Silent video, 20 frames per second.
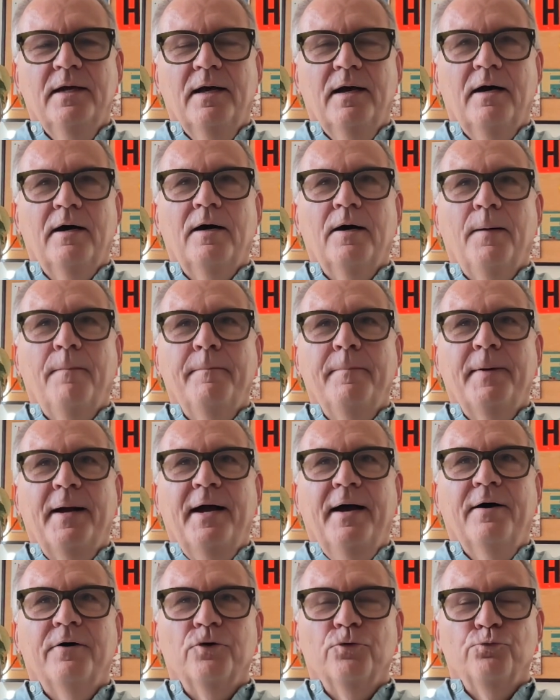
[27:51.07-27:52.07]

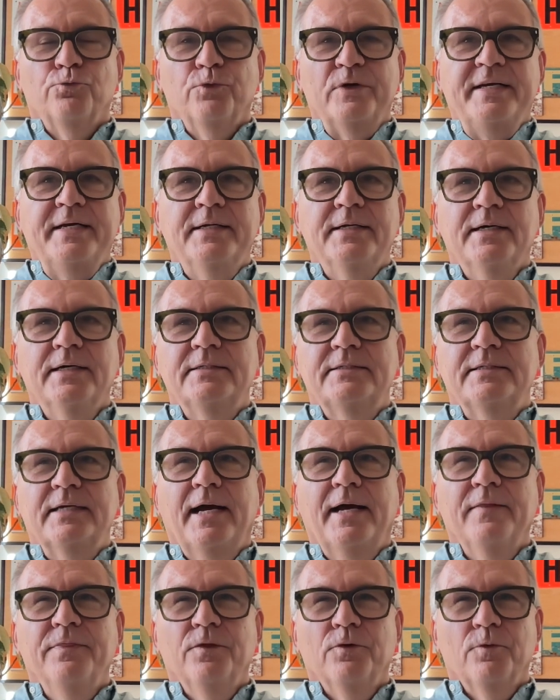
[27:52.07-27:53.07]
how to read it.
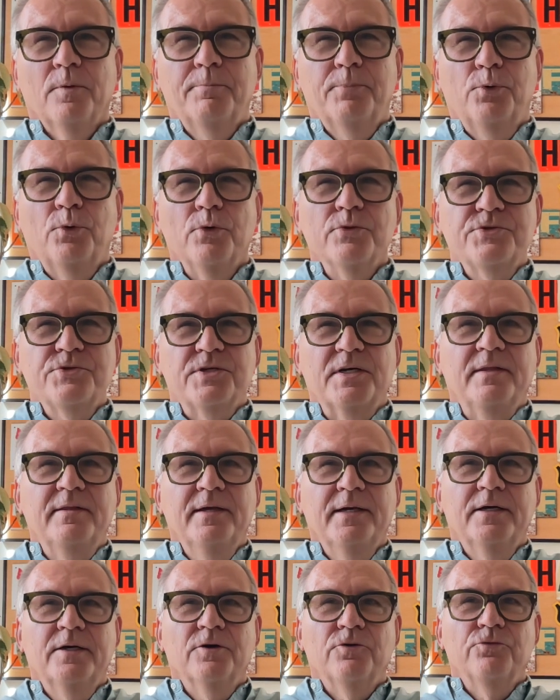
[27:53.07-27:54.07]
And the reports, I
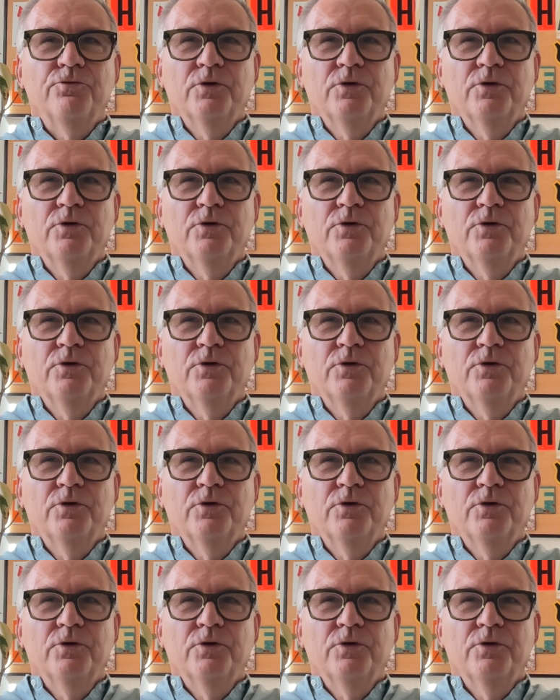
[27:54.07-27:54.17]
think, have